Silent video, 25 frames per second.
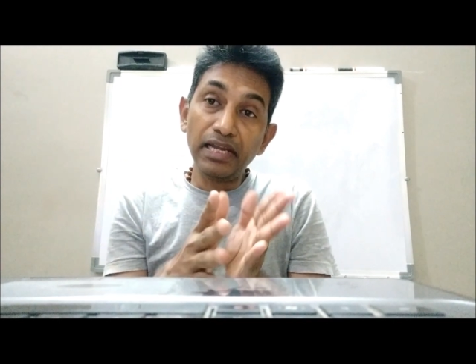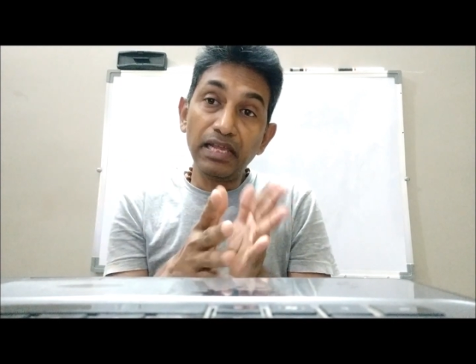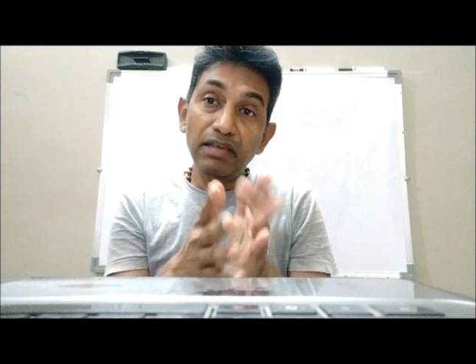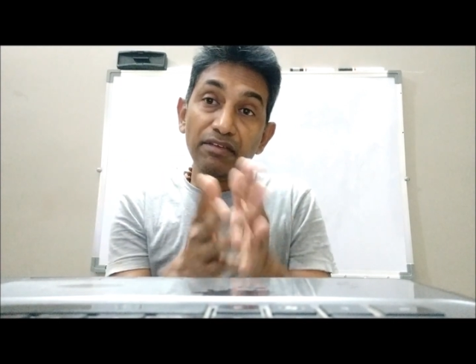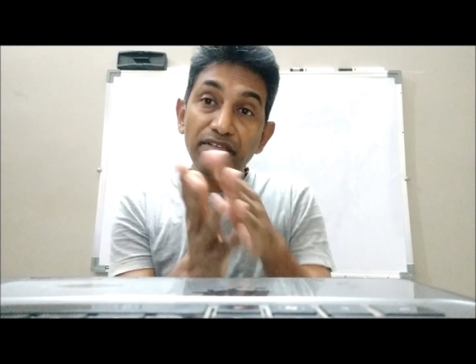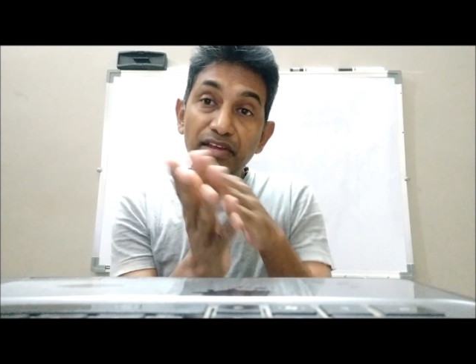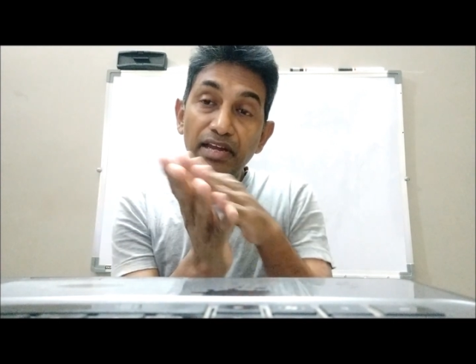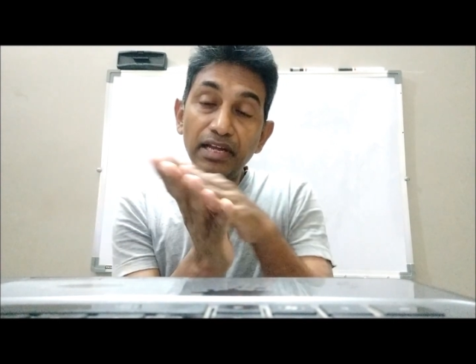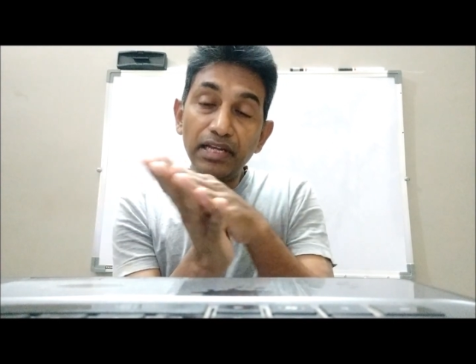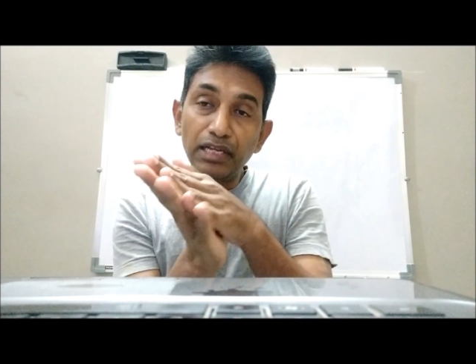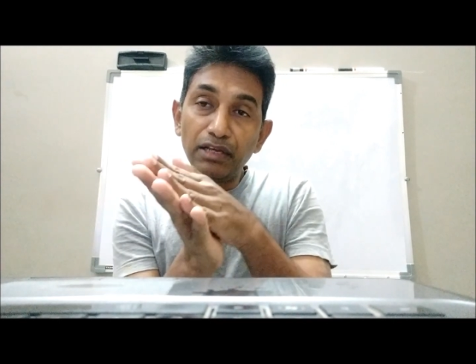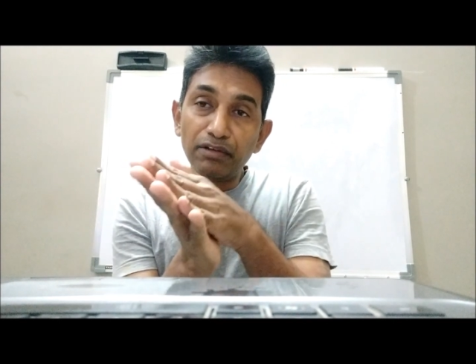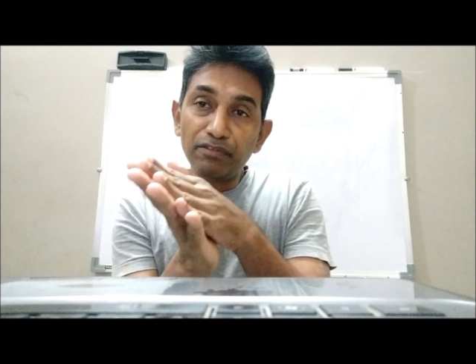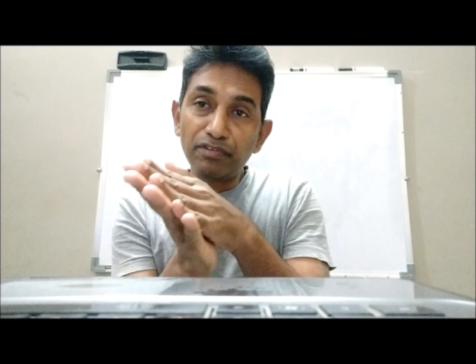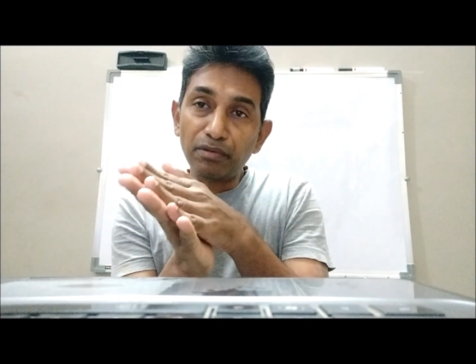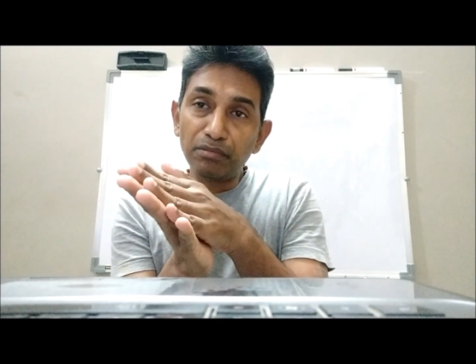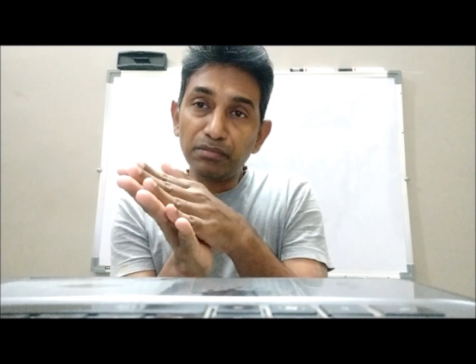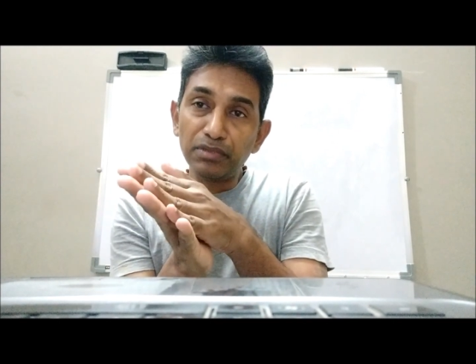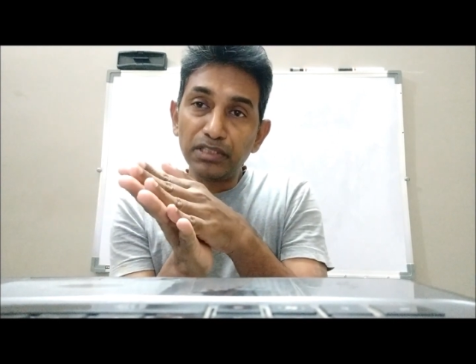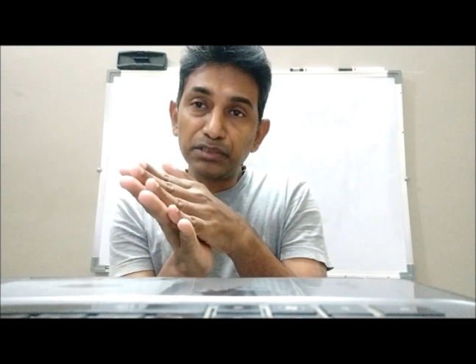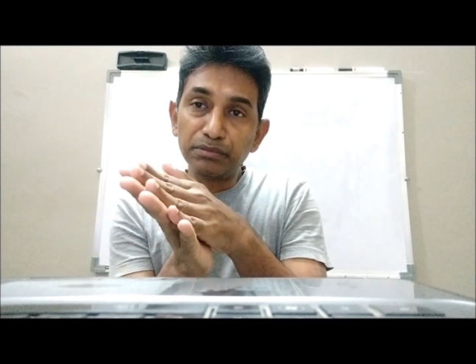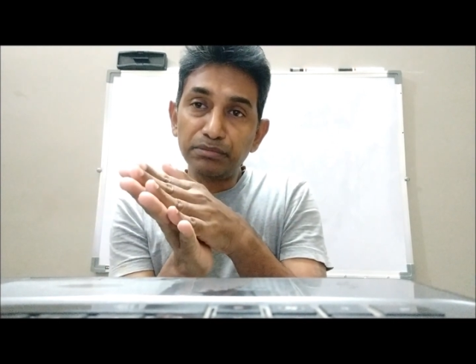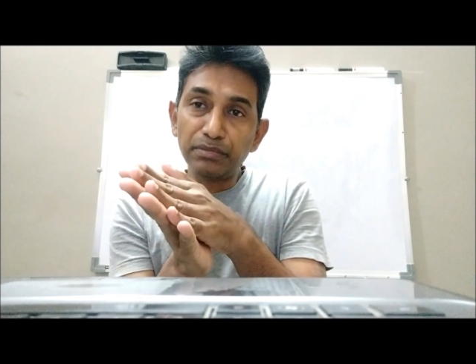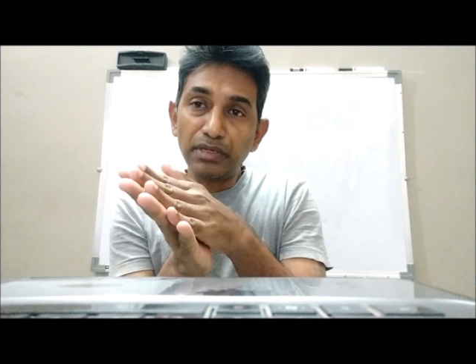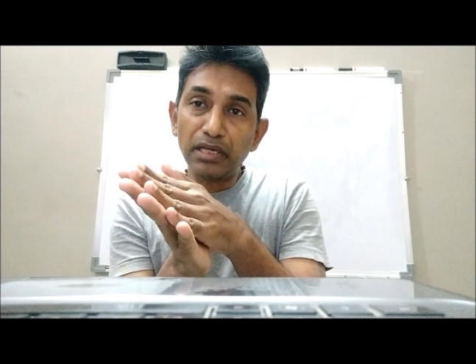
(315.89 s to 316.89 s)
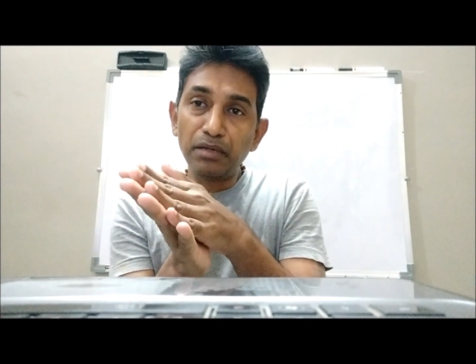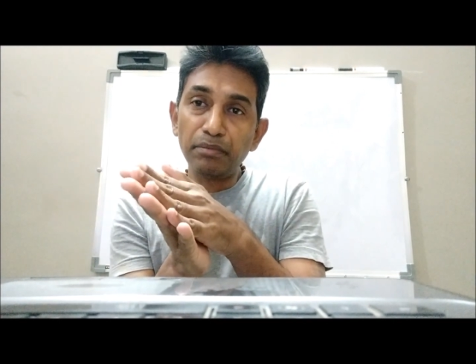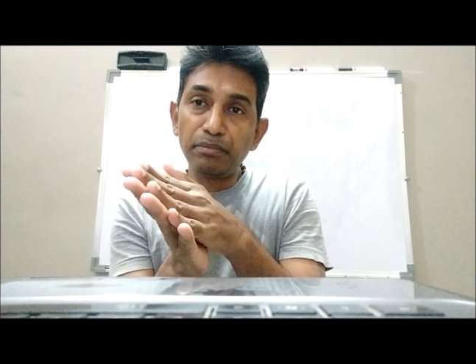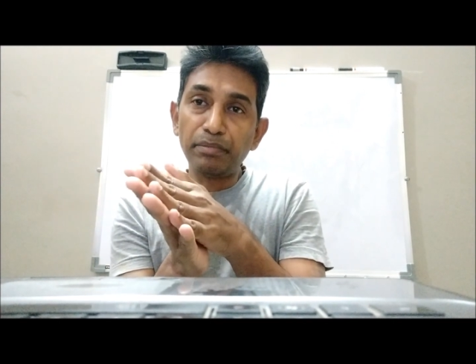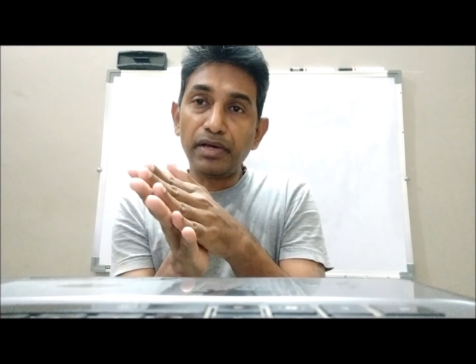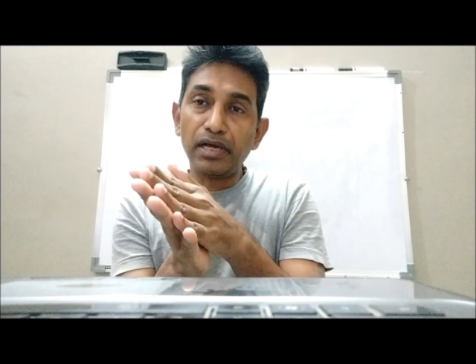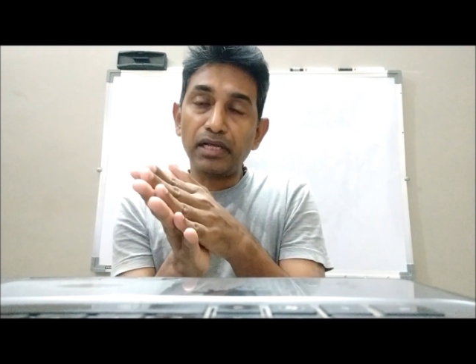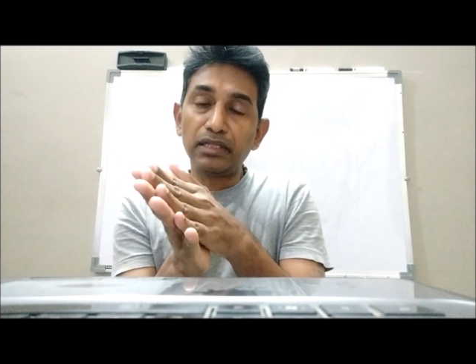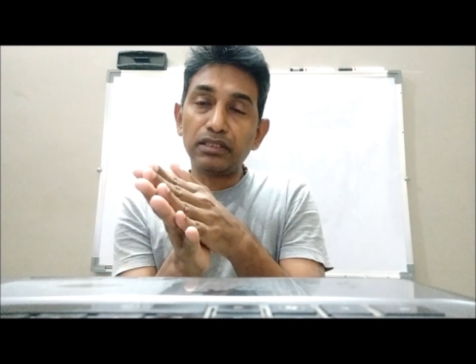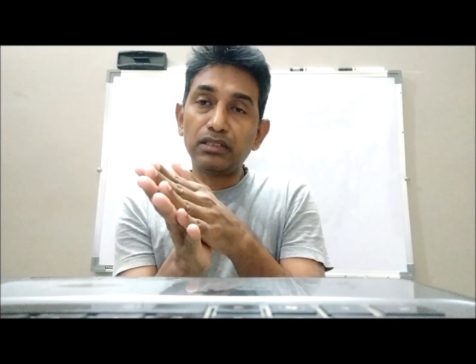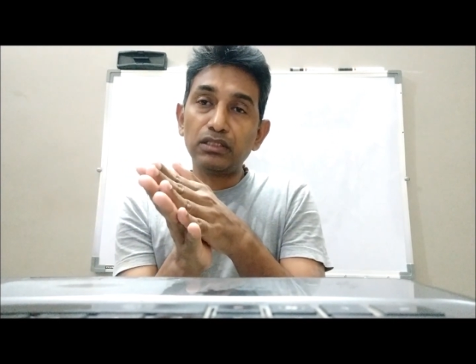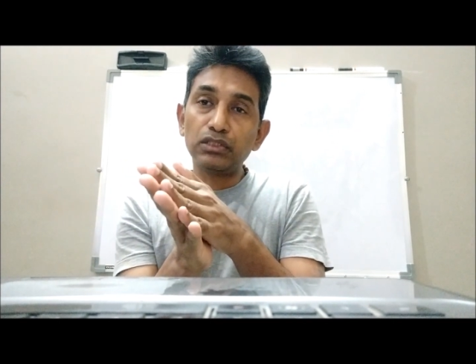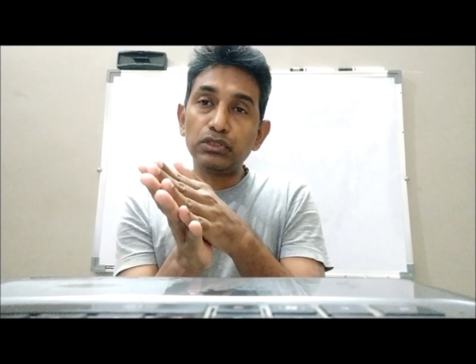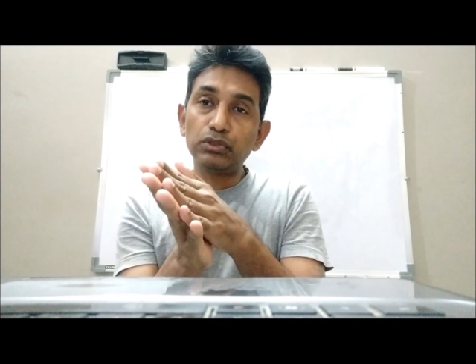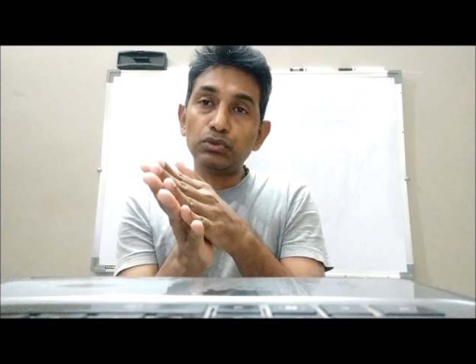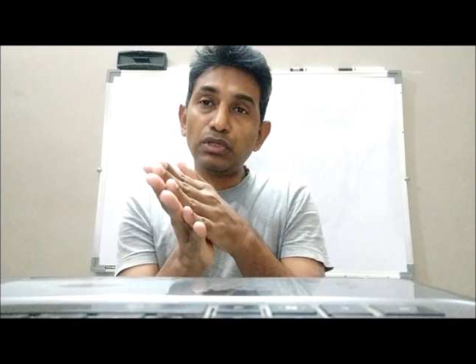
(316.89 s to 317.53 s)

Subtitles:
deviating from this main path.